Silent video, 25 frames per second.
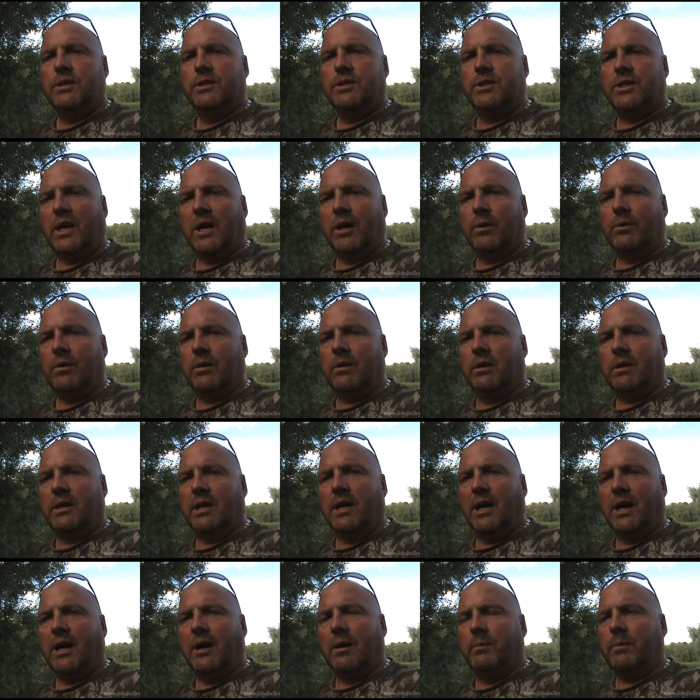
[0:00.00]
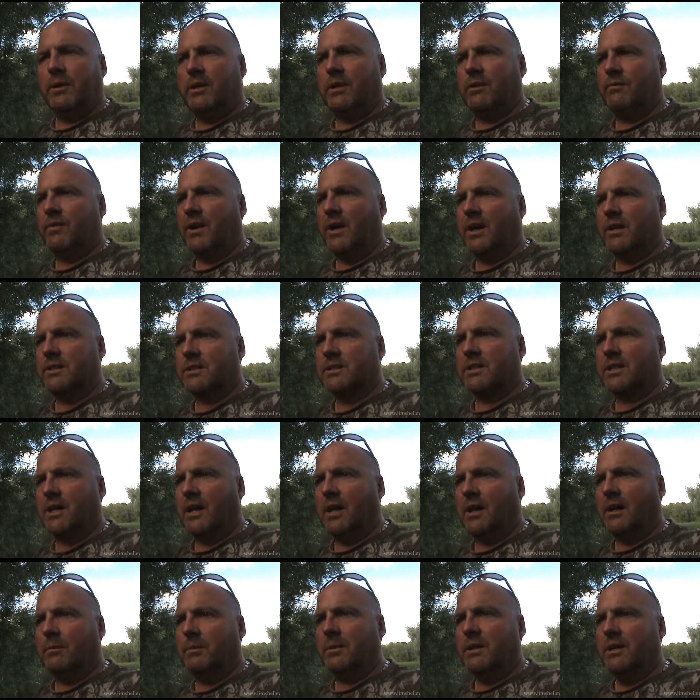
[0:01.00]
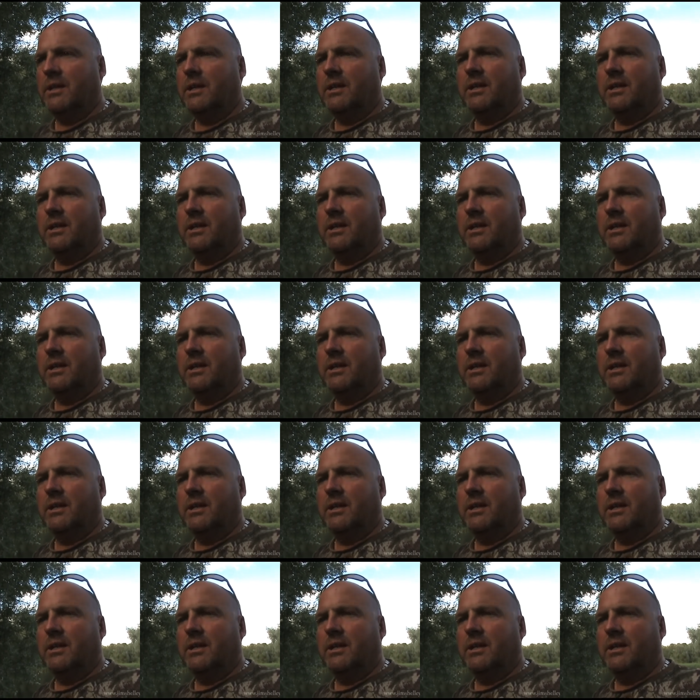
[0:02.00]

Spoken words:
total carp and advanced carp,